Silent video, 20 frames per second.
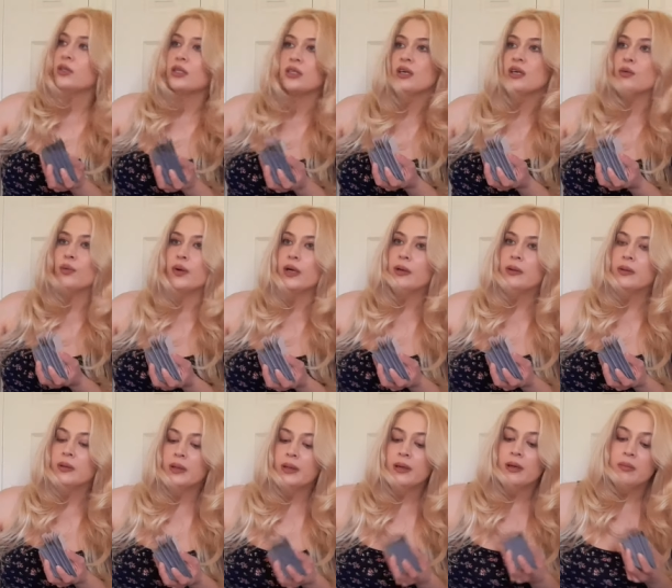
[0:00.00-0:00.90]
they will.
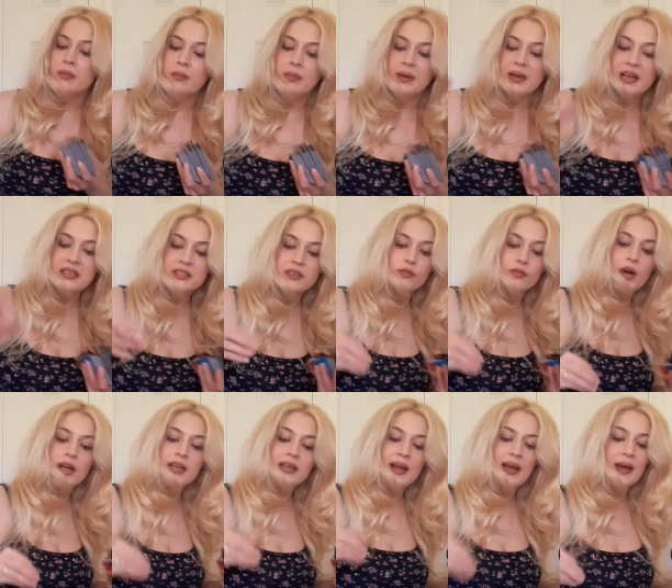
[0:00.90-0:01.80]
But as of
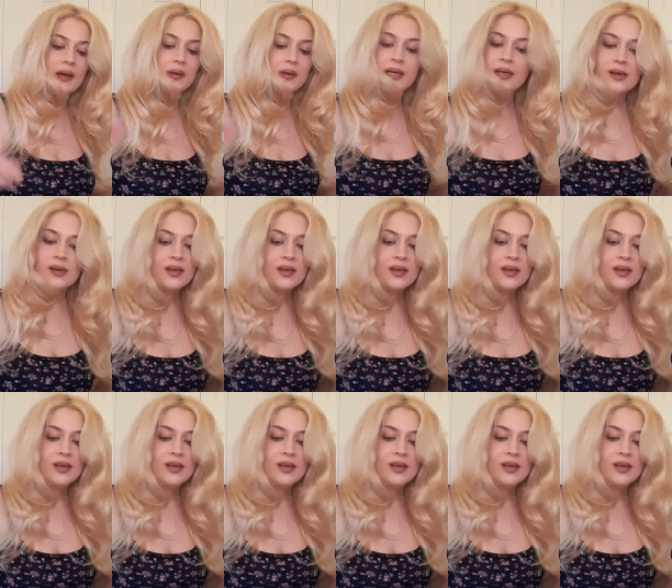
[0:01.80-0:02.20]
right now,